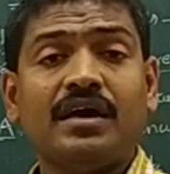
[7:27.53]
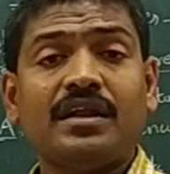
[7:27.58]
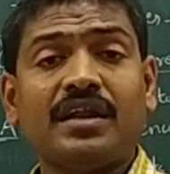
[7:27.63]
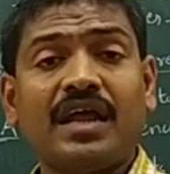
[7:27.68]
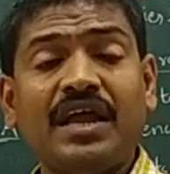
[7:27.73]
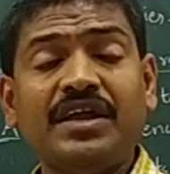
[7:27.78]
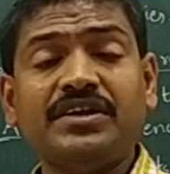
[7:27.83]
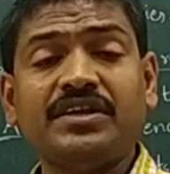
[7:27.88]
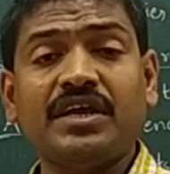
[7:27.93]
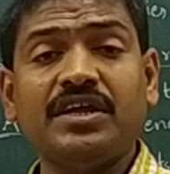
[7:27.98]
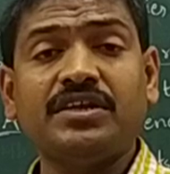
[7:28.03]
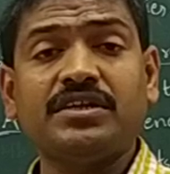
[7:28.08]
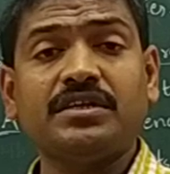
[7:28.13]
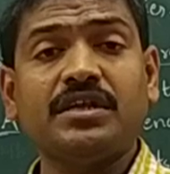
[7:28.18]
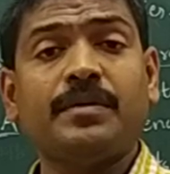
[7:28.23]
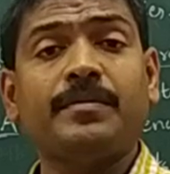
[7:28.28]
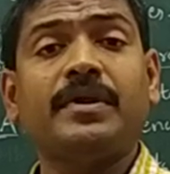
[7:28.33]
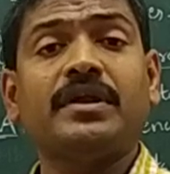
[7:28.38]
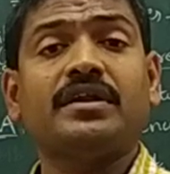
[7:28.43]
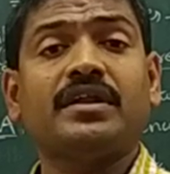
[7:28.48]
right
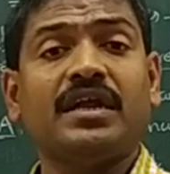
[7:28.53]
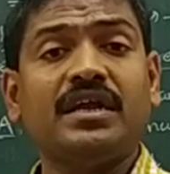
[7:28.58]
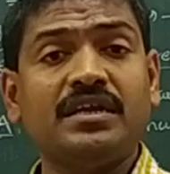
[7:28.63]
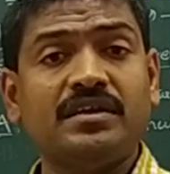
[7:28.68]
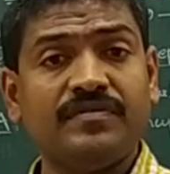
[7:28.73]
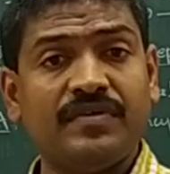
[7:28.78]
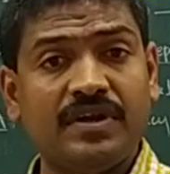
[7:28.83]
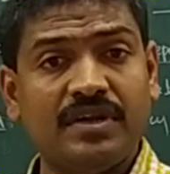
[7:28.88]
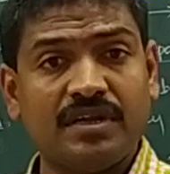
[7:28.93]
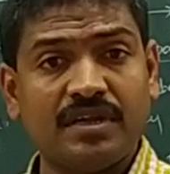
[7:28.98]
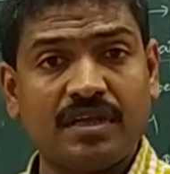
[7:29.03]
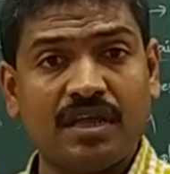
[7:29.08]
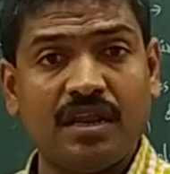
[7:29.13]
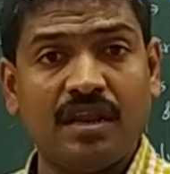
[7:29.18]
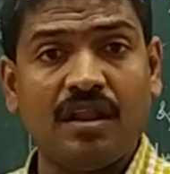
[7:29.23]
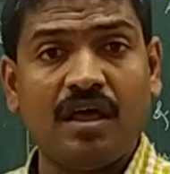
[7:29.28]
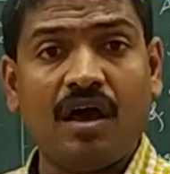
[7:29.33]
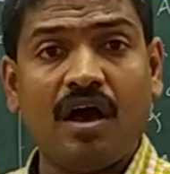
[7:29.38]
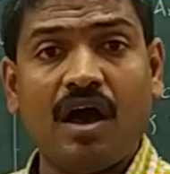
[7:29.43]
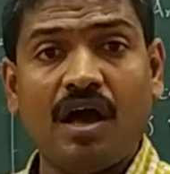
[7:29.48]
atrium and right
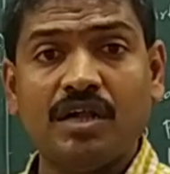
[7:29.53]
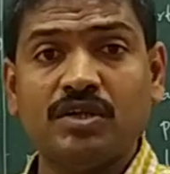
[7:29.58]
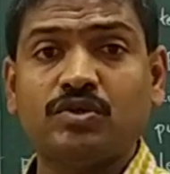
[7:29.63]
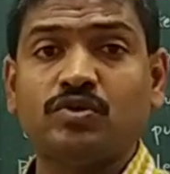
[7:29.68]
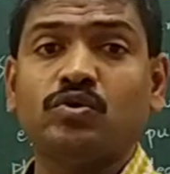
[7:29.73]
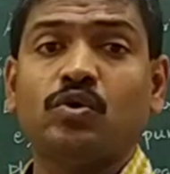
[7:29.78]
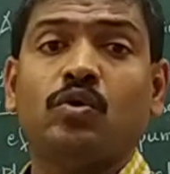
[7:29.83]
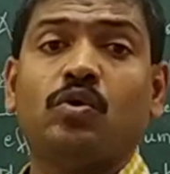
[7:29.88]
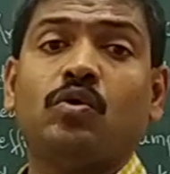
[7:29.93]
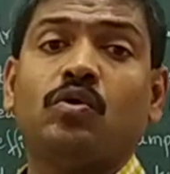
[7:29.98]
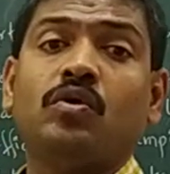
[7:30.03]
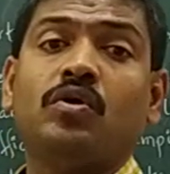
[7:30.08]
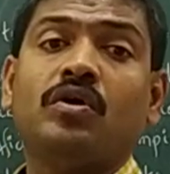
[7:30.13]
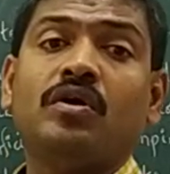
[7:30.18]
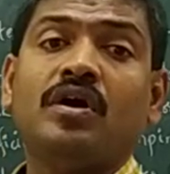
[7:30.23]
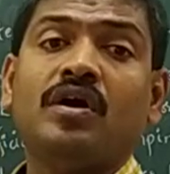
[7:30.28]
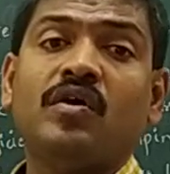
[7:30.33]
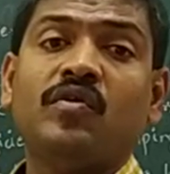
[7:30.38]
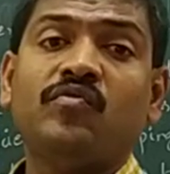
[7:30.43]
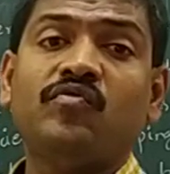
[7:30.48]
ventricle, also
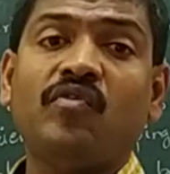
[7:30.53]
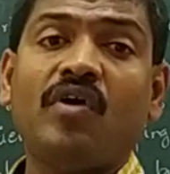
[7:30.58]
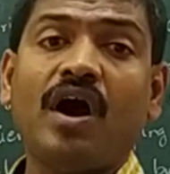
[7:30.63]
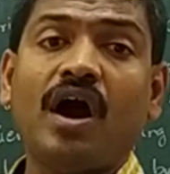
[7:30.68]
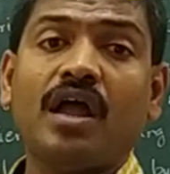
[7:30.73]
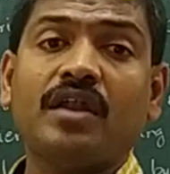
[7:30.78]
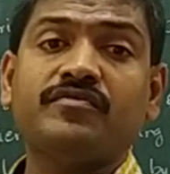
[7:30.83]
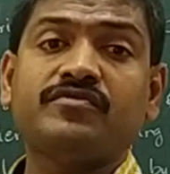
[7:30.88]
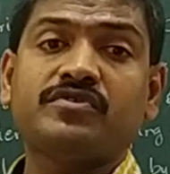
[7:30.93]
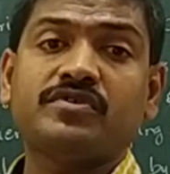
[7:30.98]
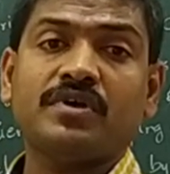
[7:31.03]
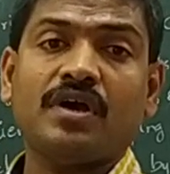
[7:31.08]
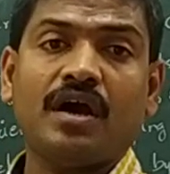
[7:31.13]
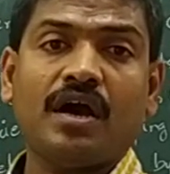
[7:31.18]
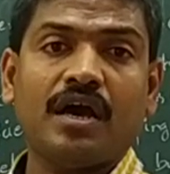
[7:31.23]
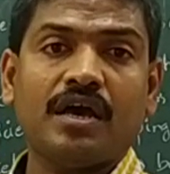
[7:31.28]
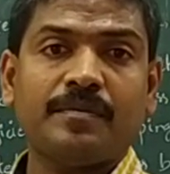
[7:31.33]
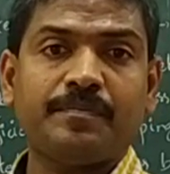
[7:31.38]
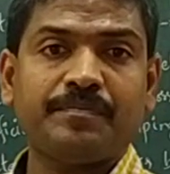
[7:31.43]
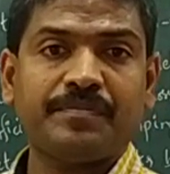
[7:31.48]
valves
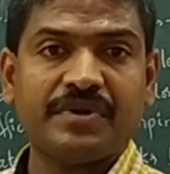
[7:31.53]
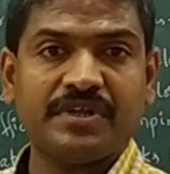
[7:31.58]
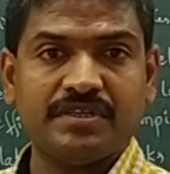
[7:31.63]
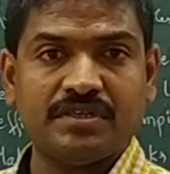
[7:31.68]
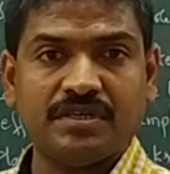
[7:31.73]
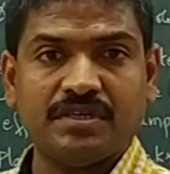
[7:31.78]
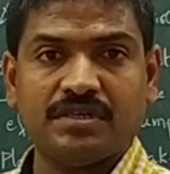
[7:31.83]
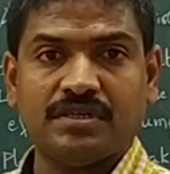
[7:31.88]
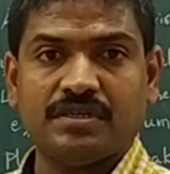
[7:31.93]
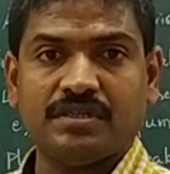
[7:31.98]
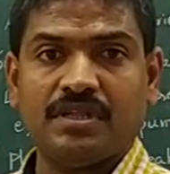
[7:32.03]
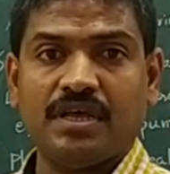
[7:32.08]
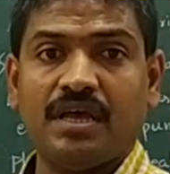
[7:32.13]
are present.